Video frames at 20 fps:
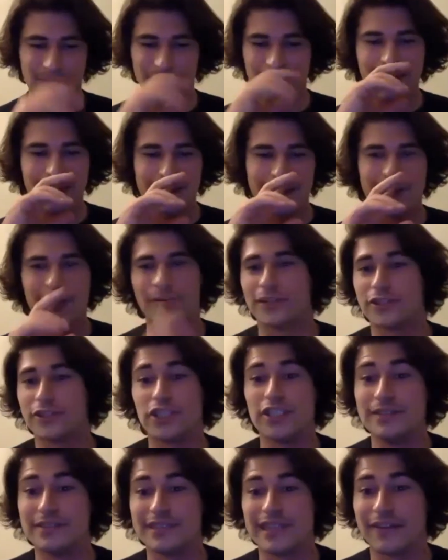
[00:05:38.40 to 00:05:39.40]
you know, the
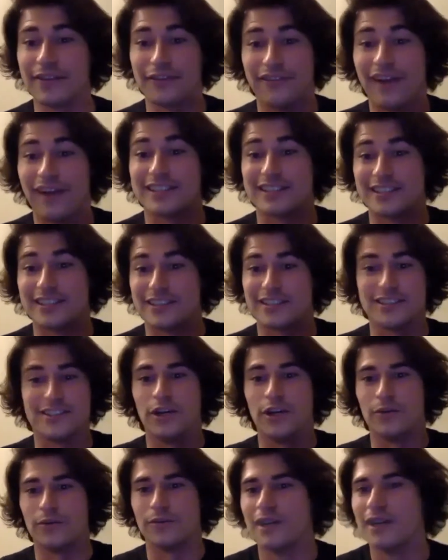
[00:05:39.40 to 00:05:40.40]
Chiefs have the fastest, you
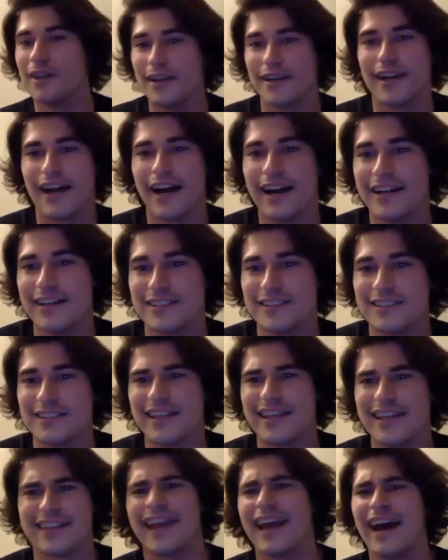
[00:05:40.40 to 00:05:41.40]
know, guys, and
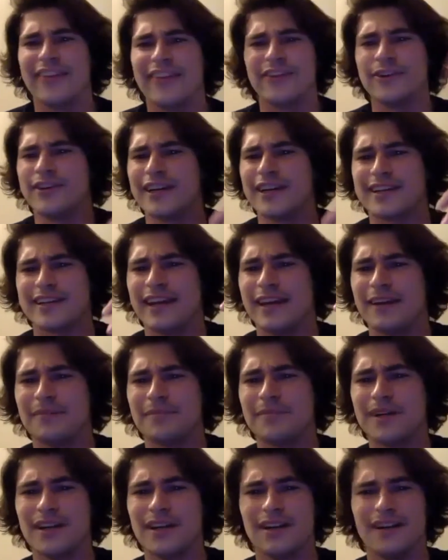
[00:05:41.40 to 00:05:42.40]
like they had their
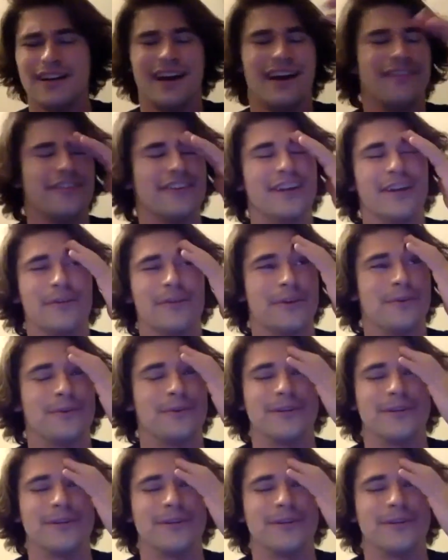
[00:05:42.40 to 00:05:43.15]
nickname. I forget what it was.